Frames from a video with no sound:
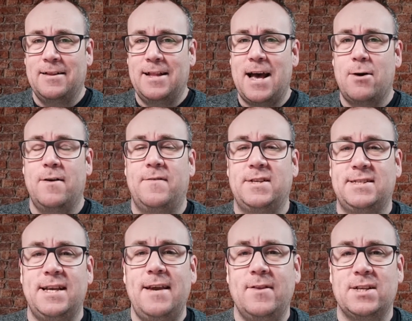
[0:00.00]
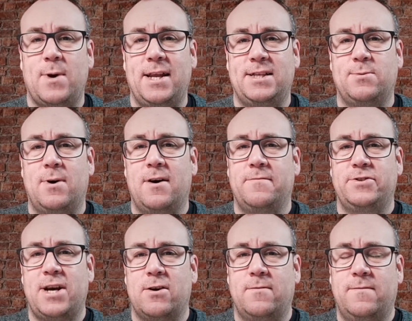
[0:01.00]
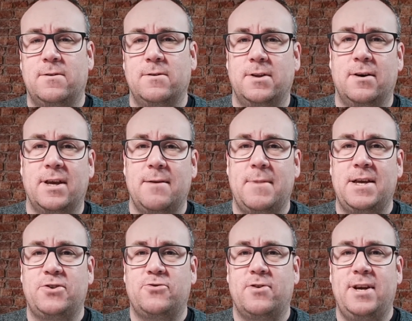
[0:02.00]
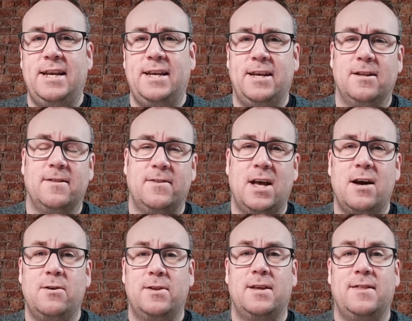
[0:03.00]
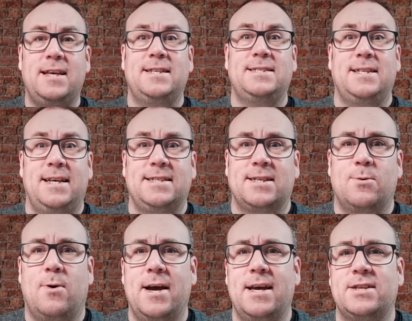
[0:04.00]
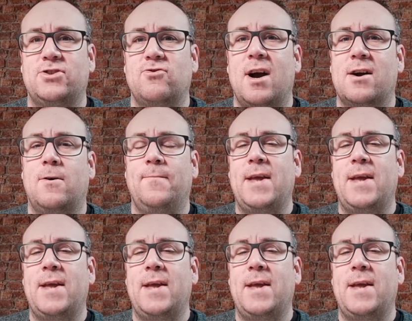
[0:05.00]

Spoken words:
Now, if you've seen the 2012 Channel 4 documentary, you'll know that this is quite a struggle.